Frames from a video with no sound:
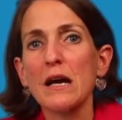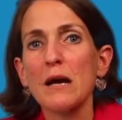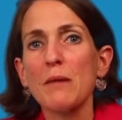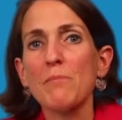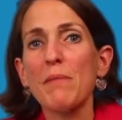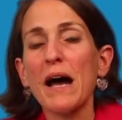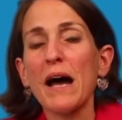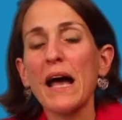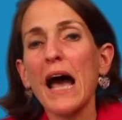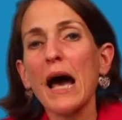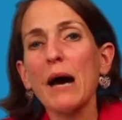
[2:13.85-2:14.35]

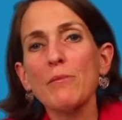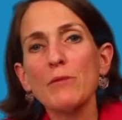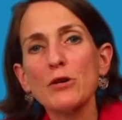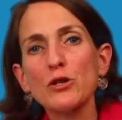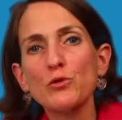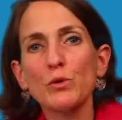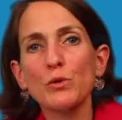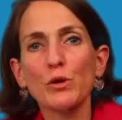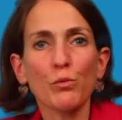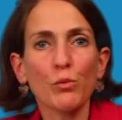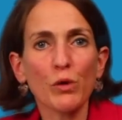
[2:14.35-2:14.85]
by how much
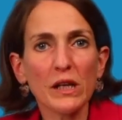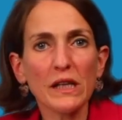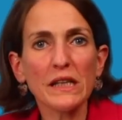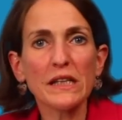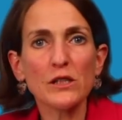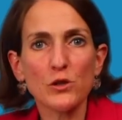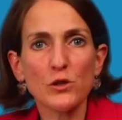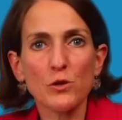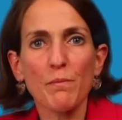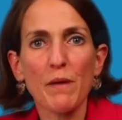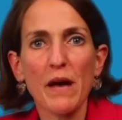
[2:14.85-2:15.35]
we're willing
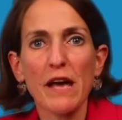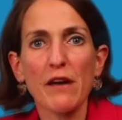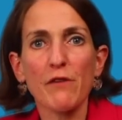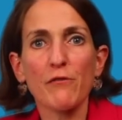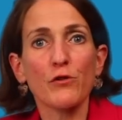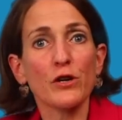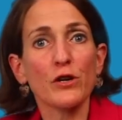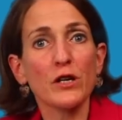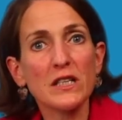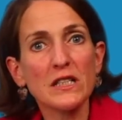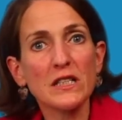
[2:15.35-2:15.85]
to pay
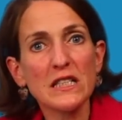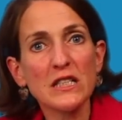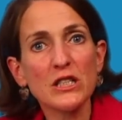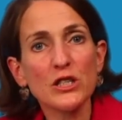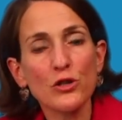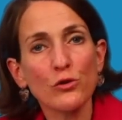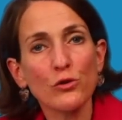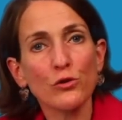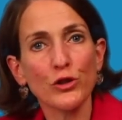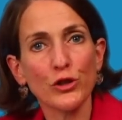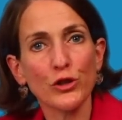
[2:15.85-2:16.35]
for an
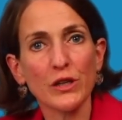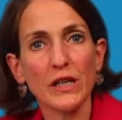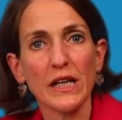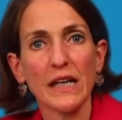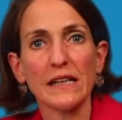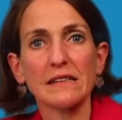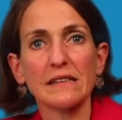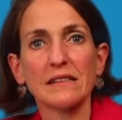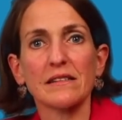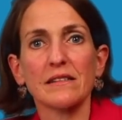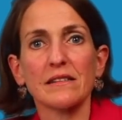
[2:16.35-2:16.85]
additional
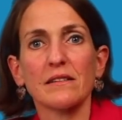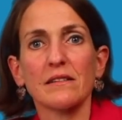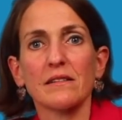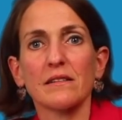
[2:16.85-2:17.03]
unit.